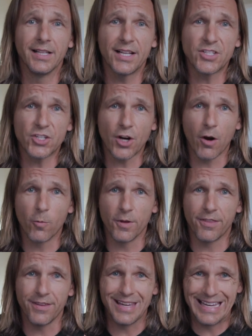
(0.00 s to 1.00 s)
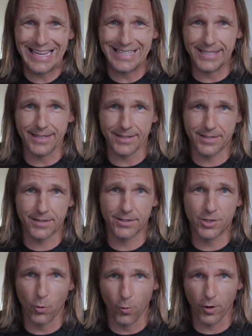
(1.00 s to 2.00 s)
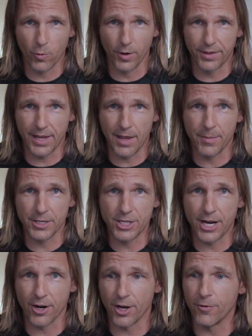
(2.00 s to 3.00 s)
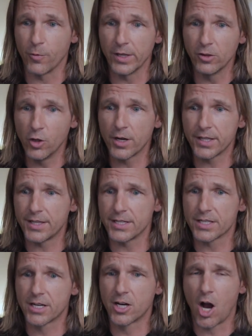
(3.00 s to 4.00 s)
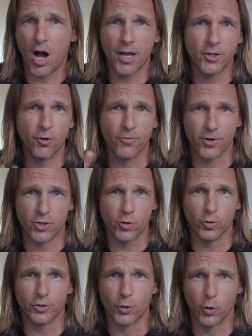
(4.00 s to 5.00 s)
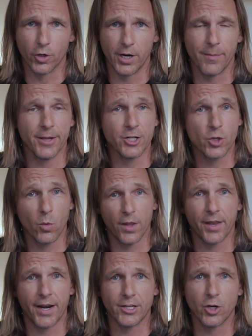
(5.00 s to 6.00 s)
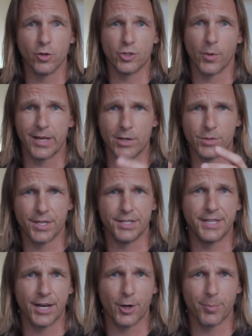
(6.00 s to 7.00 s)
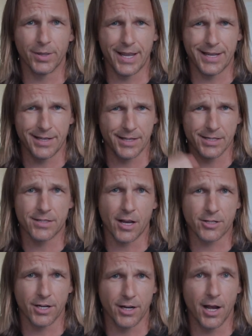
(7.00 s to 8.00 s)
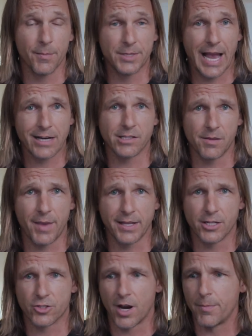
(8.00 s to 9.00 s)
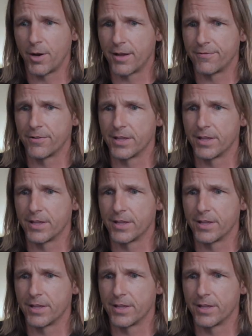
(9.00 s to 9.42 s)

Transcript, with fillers: Let's start with the easiest to work with image here. If we look at this Condo Virtual Tour image, the one that I told you I used the dinner plate and the suction cup to actually make the tripod for